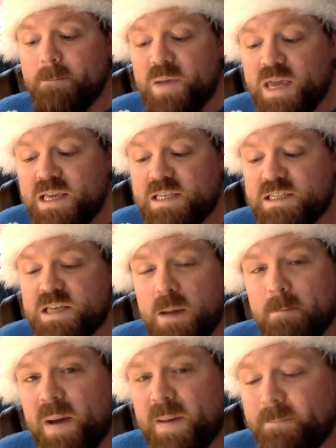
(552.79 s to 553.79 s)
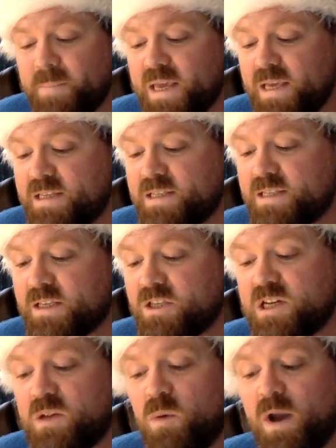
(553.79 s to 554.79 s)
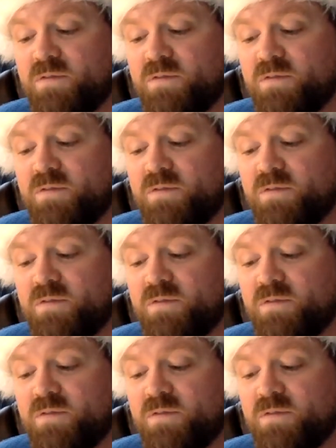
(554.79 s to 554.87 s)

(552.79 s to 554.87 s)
piece by piece, until one